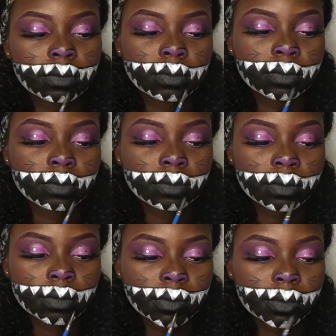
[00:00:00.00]
I'm
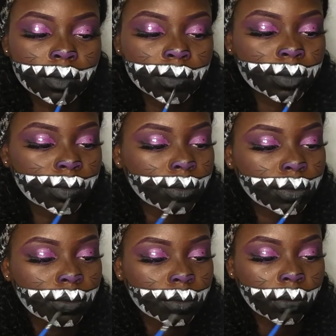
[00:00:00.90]
glad I didn't get the
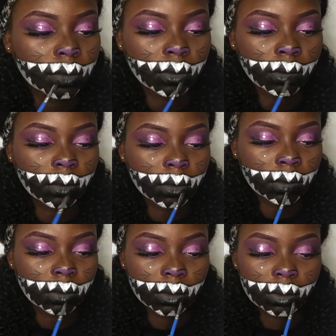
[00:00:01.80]
black and white to
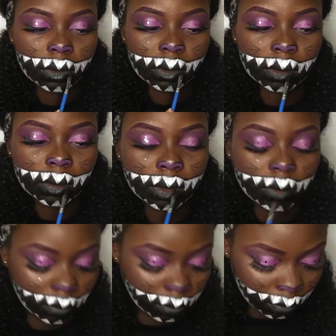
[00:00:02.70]
go to ash
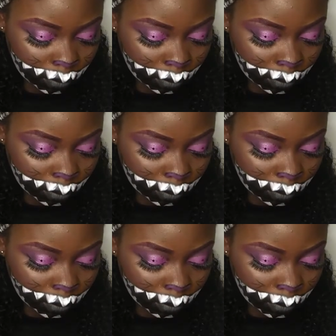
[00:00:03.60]
look.